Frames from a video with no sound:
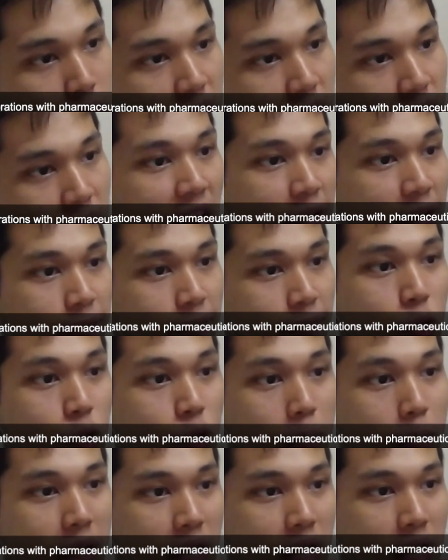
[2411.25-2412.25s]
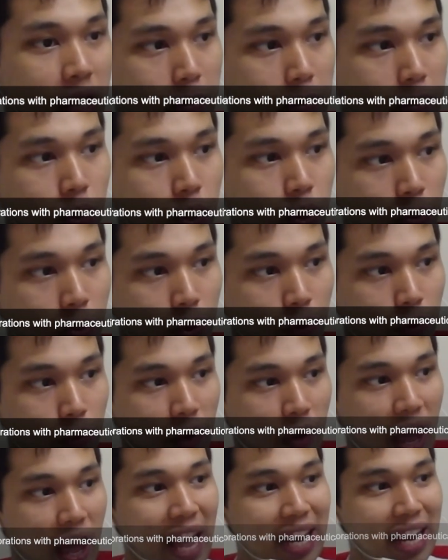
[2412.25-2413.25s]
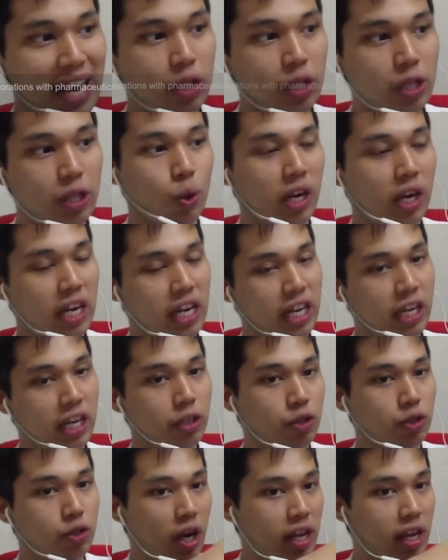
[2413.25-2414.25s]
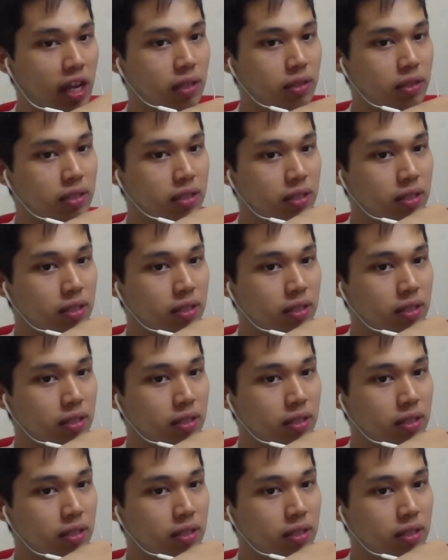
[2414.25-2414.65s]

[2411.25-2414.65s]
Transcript: and have you been able to move any to clinical trials?